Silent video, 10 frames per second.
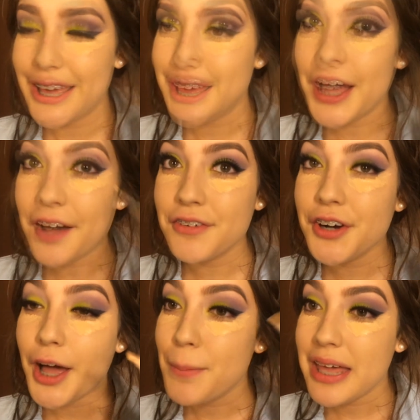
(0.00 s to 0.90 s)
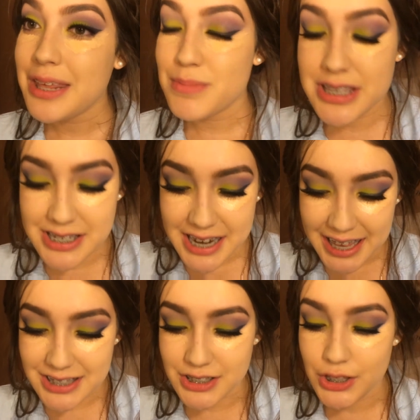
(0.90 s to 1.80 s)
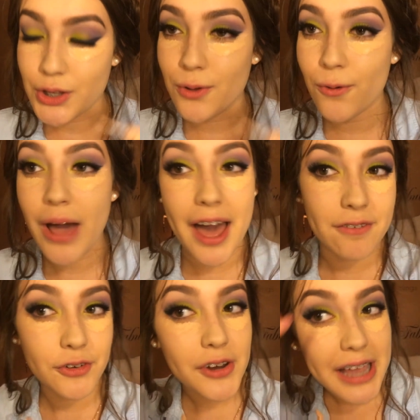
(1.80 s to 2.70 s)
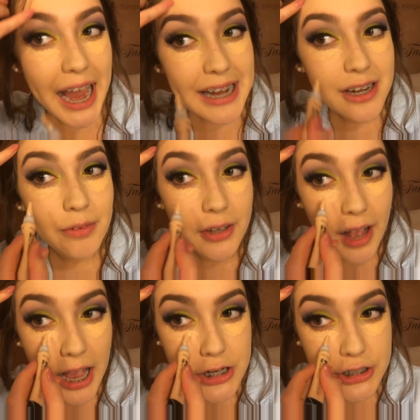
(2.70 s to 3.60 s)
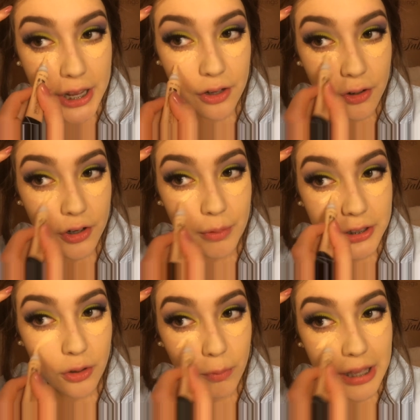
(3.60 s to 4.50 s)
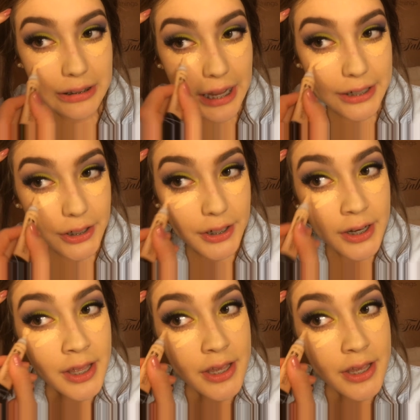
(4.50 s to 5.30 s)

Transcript: To cover up any mistakes you have created with your eyeshadow or with your winged liner.